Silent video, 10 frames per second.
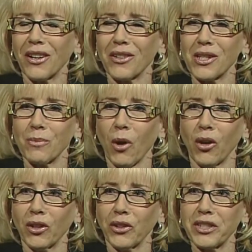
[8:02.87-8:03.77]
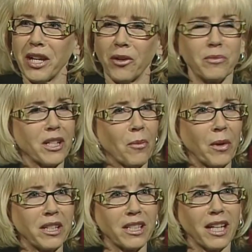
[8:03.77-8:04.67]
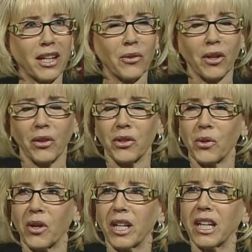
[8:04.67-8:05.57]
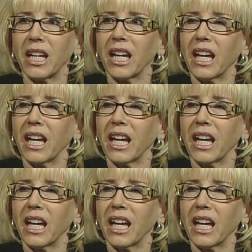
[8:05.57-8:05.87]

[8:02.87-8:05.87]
a small little town down by Decatur, Illinois.